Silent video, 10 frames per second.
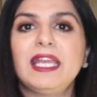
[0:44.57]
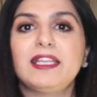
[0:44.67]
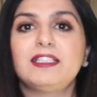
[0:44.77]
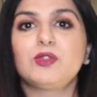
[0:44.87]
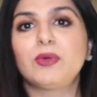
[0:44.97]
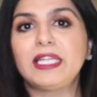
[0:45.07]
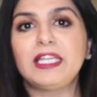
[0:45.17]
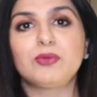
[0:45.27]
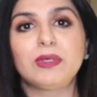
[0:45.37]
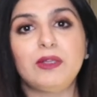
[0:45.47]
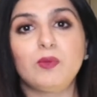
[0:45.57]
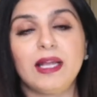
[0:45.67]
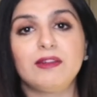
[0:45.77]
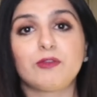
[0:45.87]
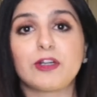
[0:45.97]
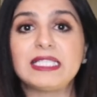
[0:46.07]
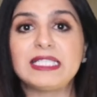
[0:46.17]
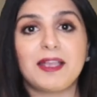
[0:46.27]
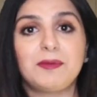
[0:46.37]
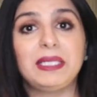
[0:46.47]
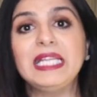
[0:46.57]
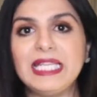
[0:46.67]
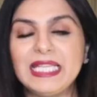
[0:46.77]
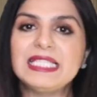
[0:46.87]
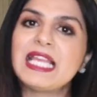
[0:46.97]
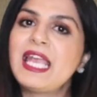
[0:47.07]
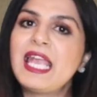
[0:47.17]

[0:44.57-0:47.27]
in 2021 for diabetes,